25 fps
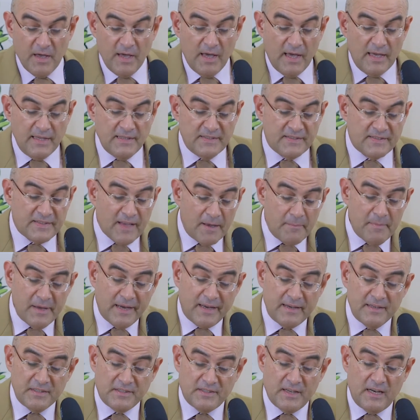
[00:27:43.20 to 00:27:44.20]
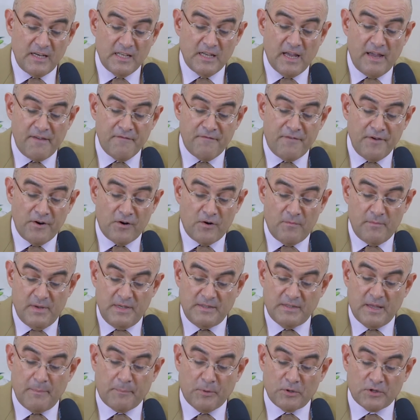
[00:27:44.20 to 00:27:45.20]
In some ecclesial
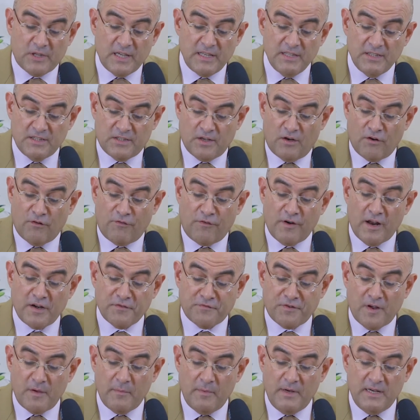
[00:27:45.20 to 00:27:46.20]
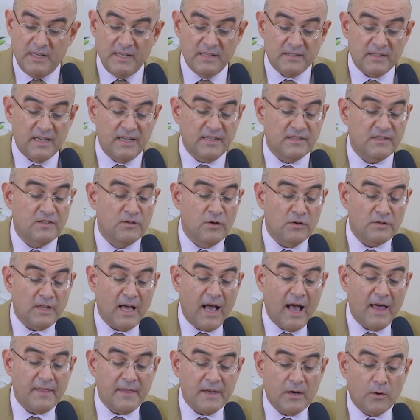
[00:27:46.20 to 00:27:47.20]
environments, the potential of large families is not
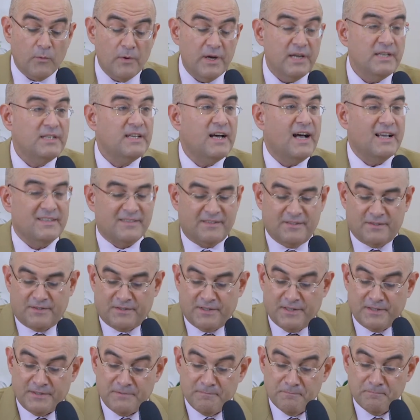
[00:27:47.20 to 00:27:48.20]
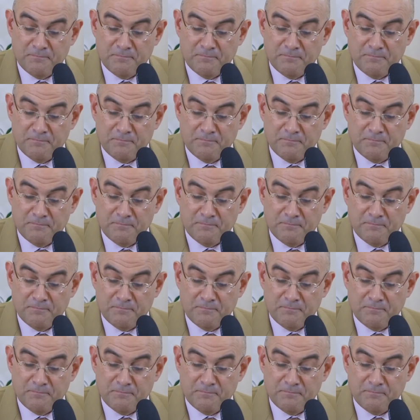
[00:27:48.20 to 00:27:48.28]
adequate assessed.